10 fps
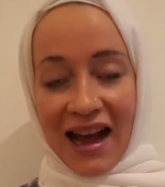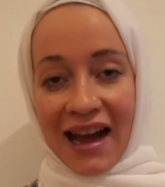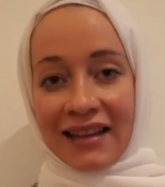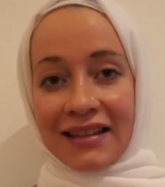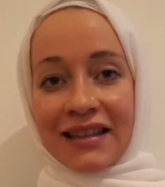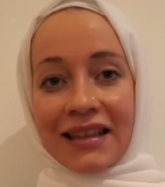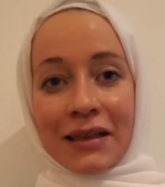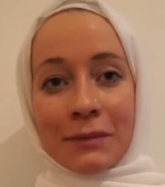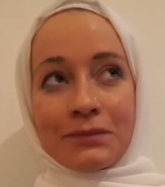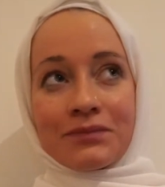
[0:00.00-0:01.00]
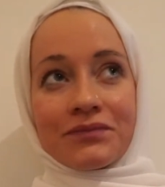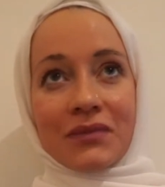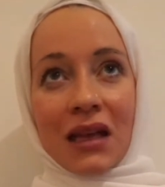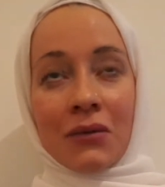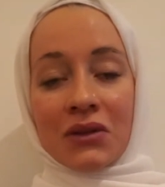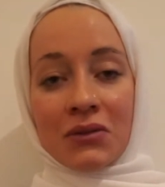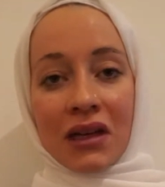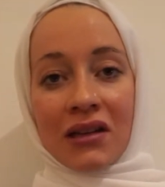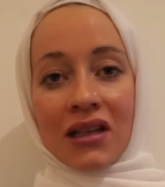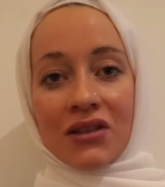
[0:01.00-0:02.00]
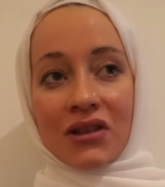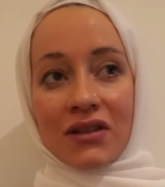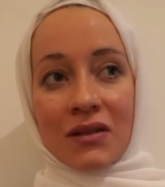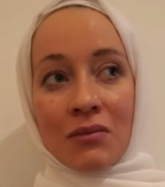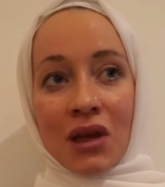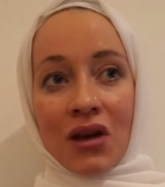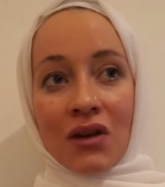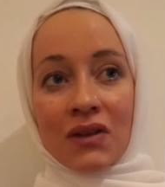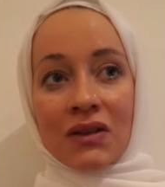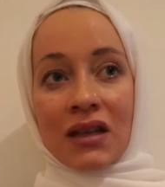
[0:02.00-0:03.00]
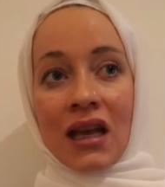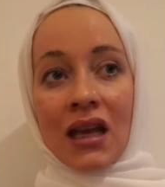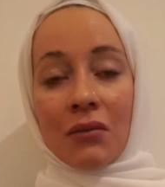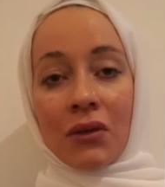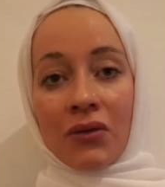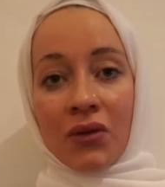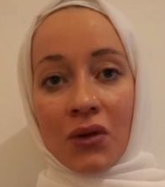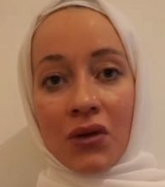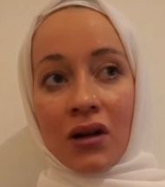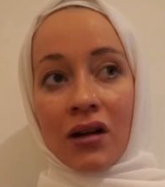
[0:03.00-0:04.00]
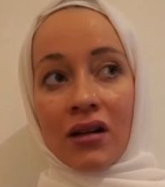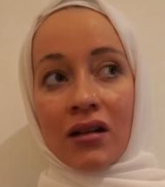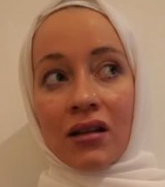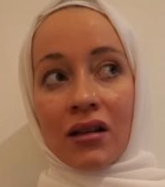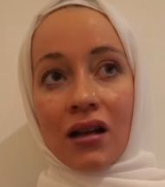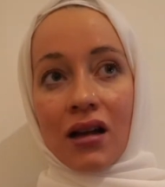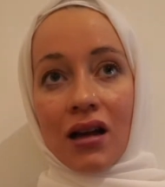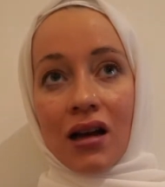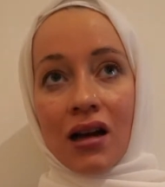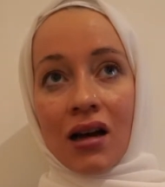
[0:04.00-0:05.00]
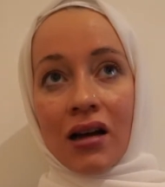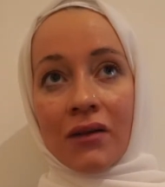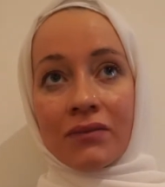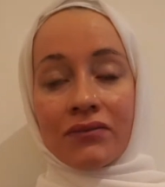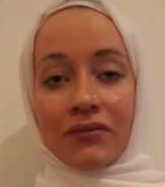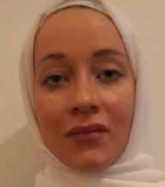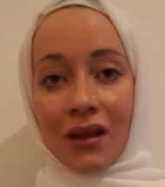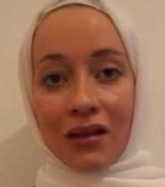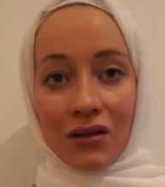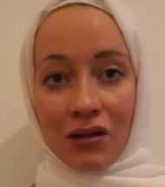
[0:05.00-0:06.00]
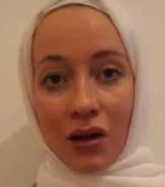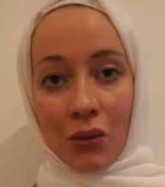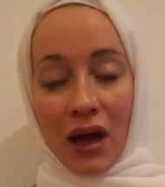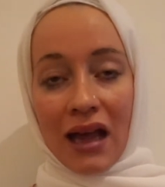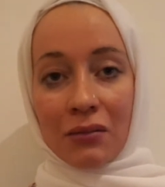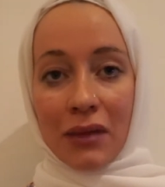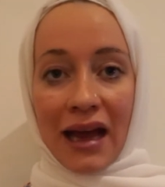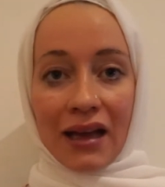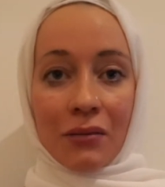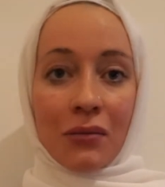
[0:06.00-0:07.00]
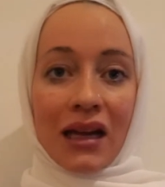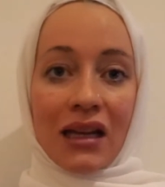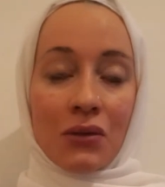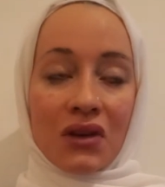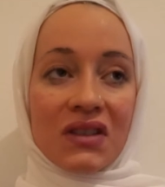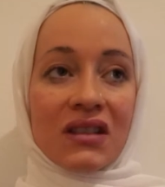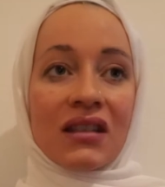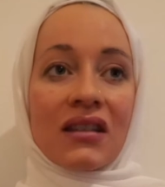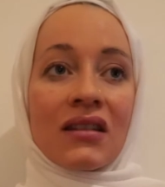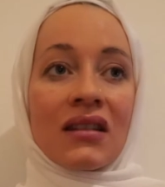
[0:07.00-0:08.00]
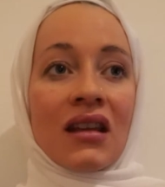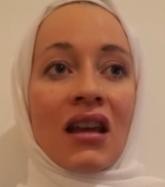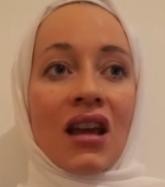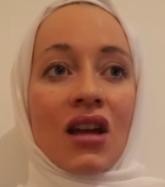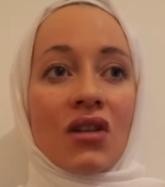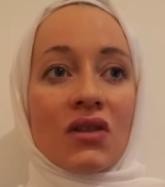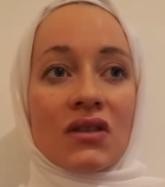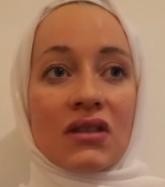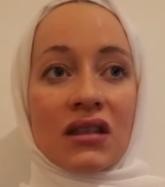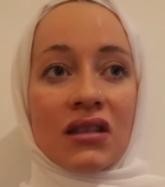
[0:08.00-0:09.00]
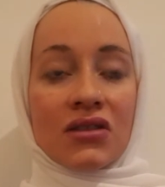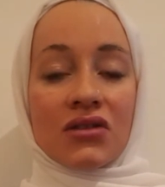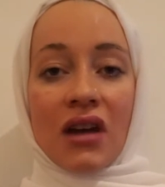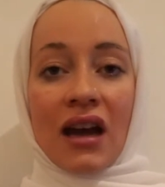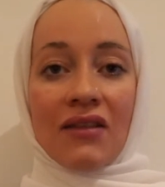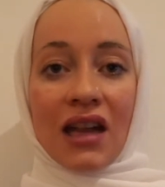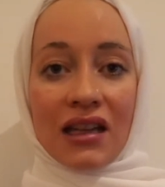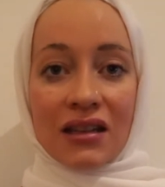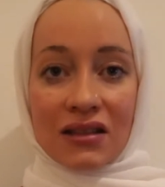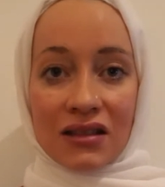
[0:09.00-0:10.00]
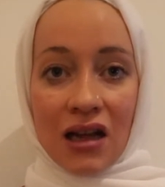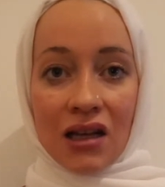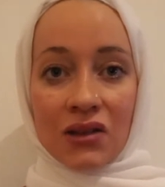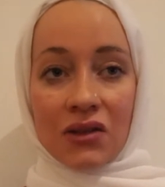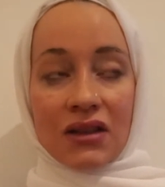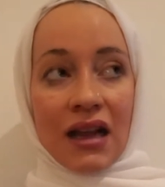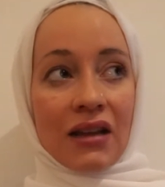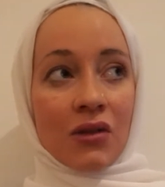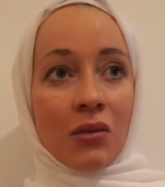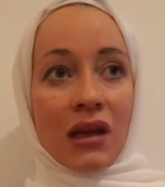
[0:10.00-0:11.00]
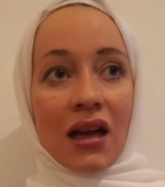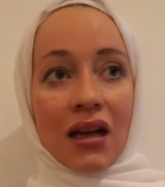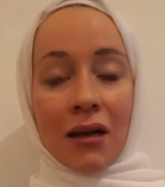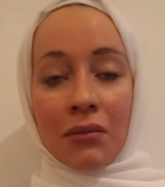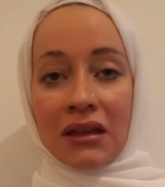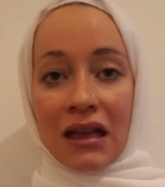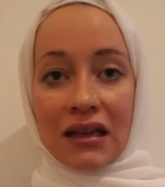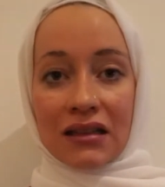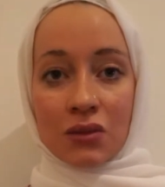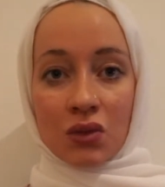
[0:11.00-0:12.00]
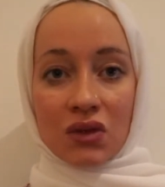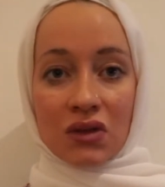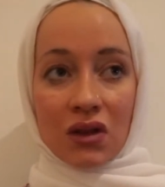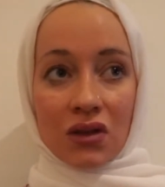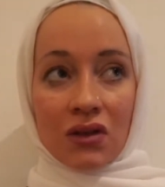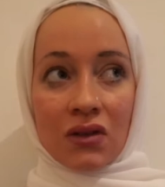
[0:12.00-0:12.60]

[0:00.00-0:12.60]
and it was very interesting because before, a while back, money wasn't considered to have like the status, like to be a capitalist was not,